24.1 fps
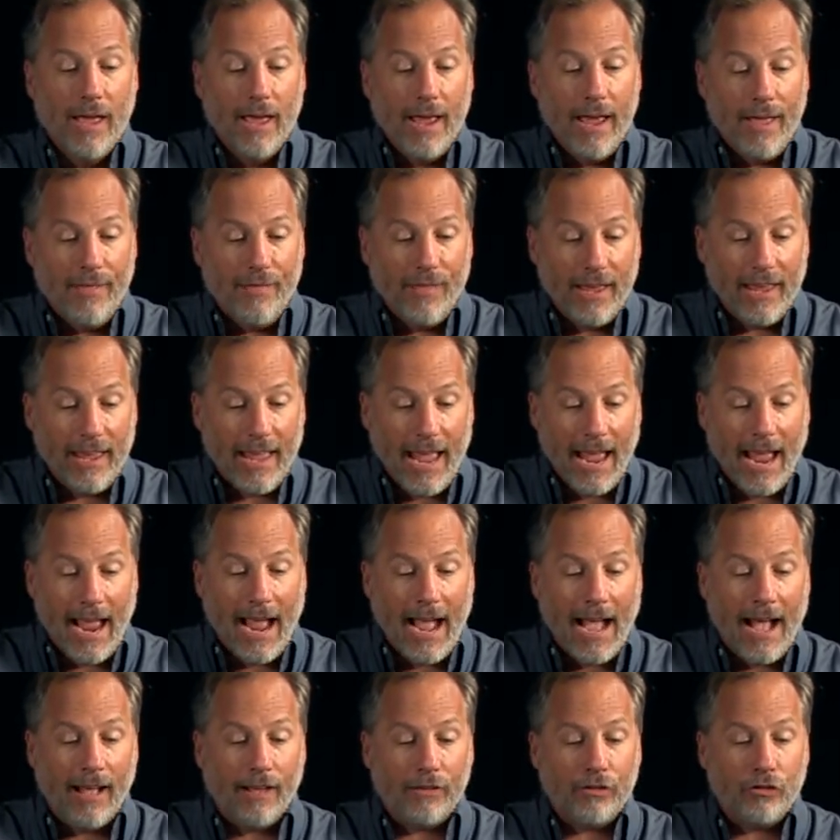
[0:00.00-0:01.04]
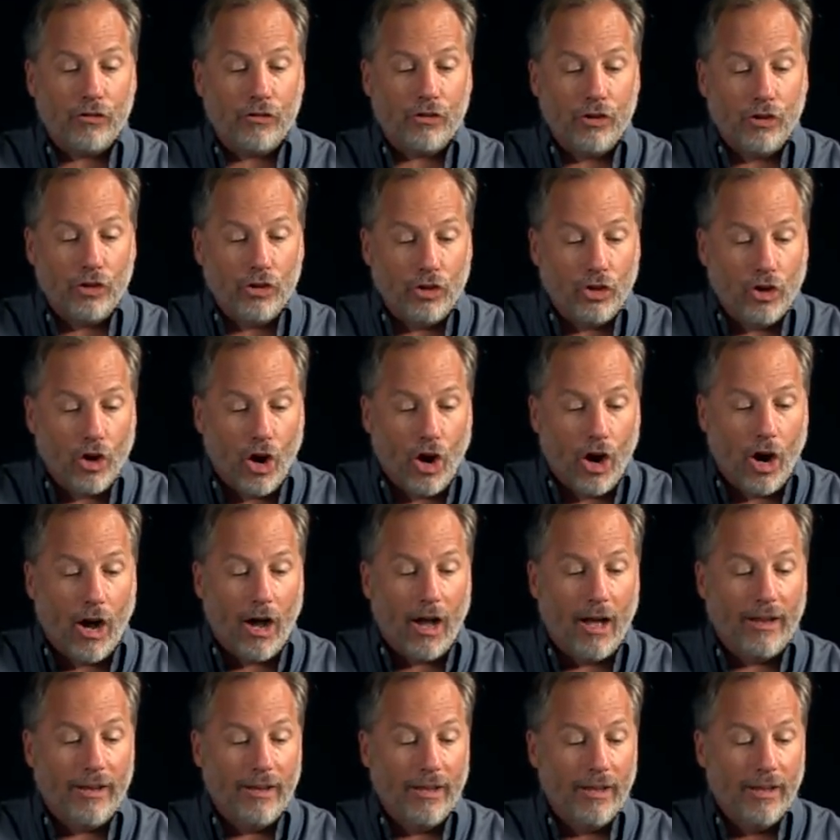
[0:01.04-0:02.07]
and they asked
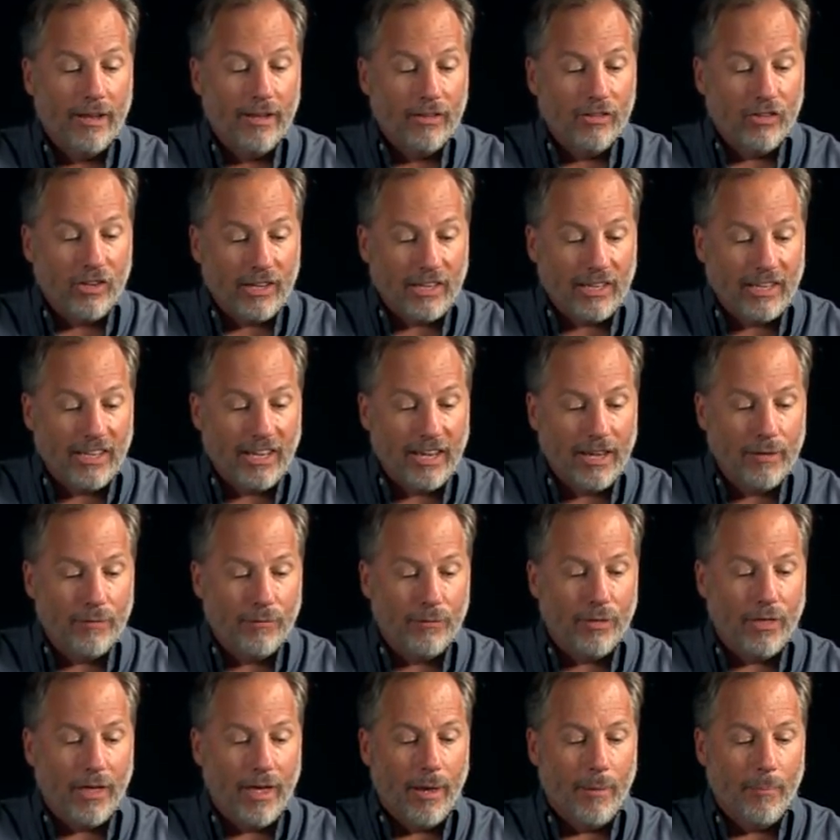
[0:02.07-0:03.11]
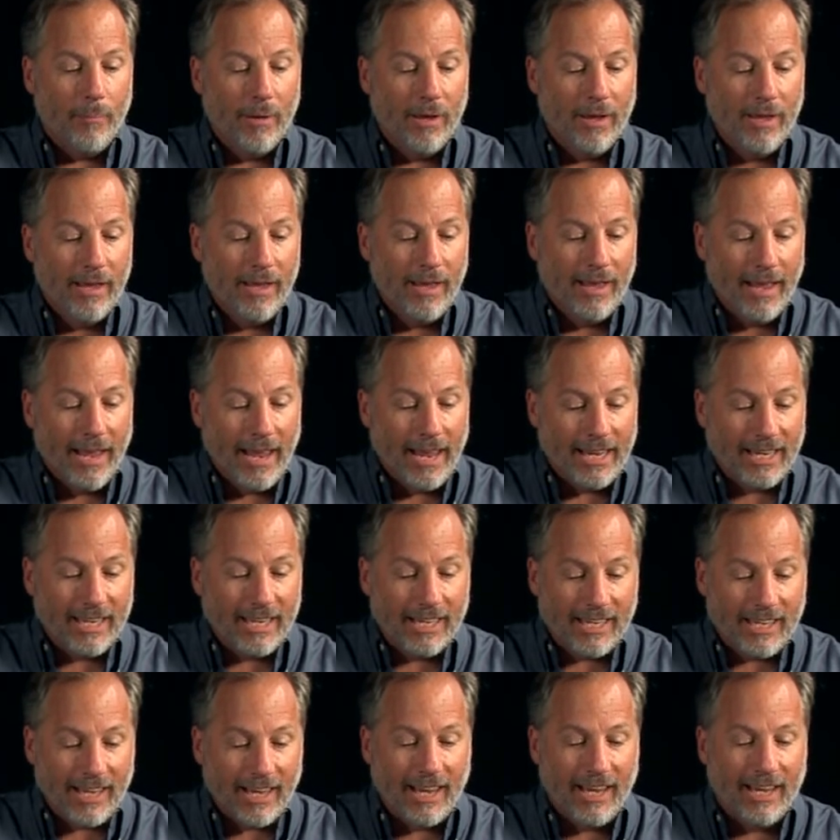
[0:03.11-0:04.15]
God to give them a
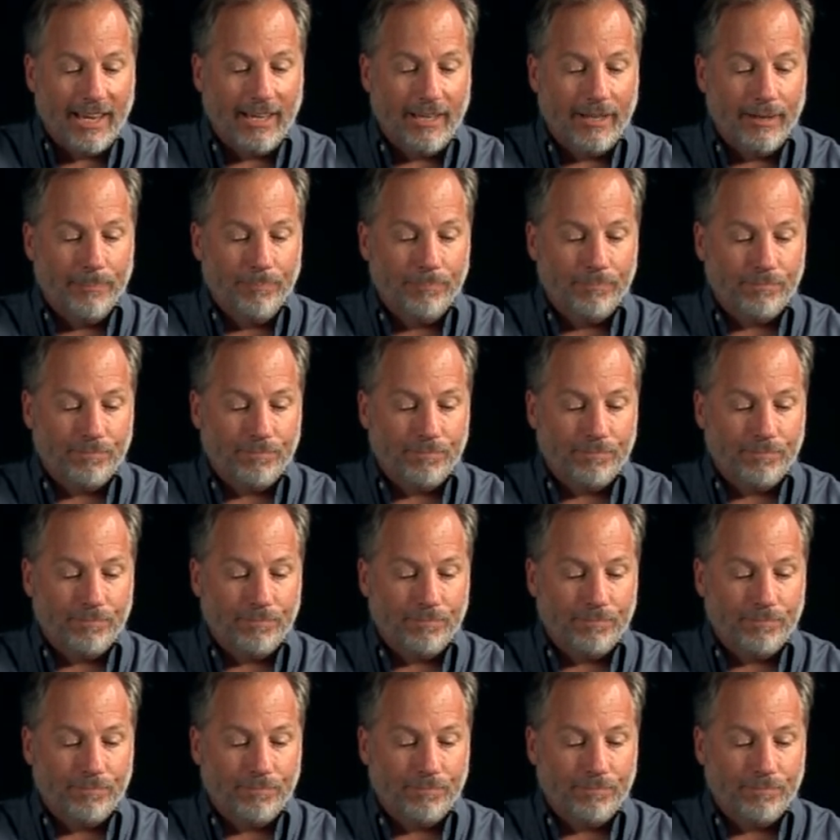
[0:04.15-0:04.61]
king.